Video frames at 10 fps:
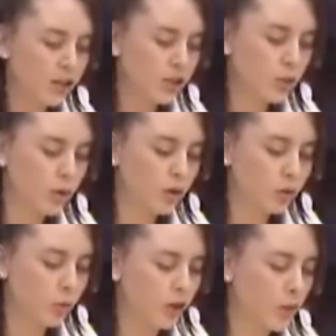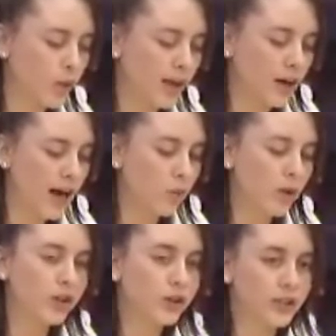Imagine a world where no matter how
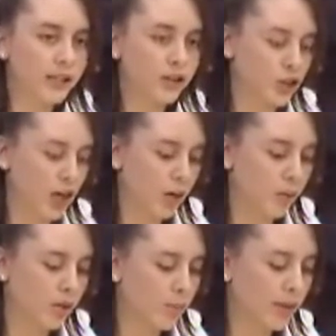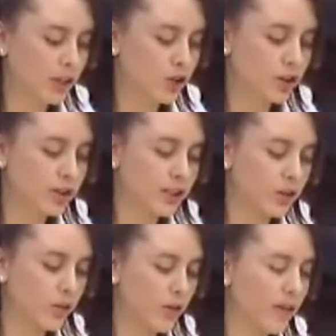well you did at your job, a manager could
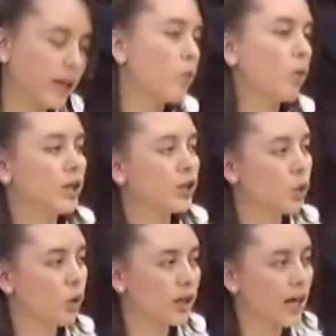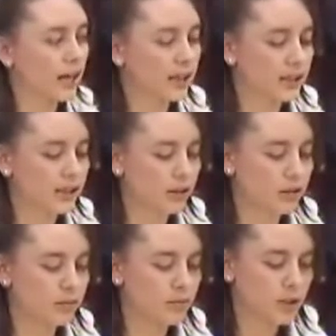tell you that they don't want your kind here.
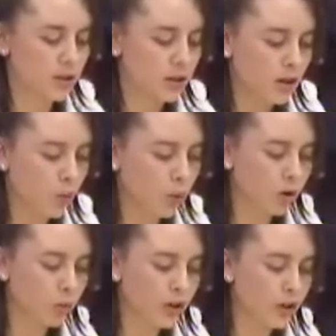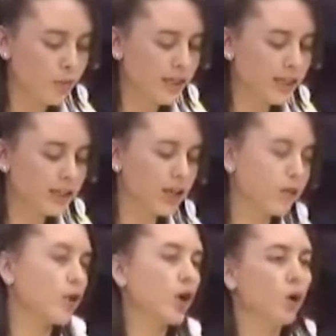A world where you could be kicked
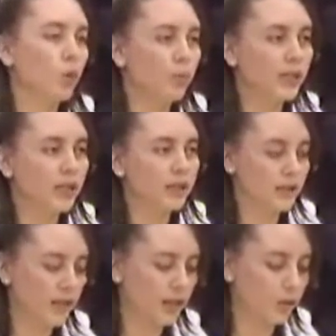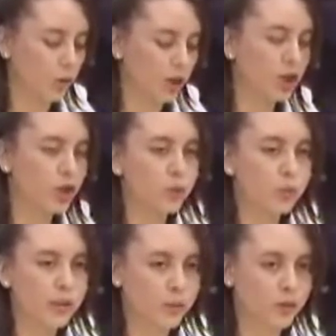out of your home because they don't want you
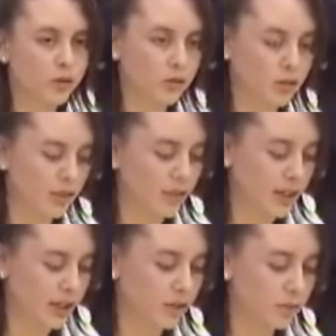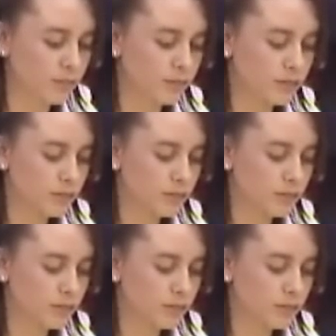people living here.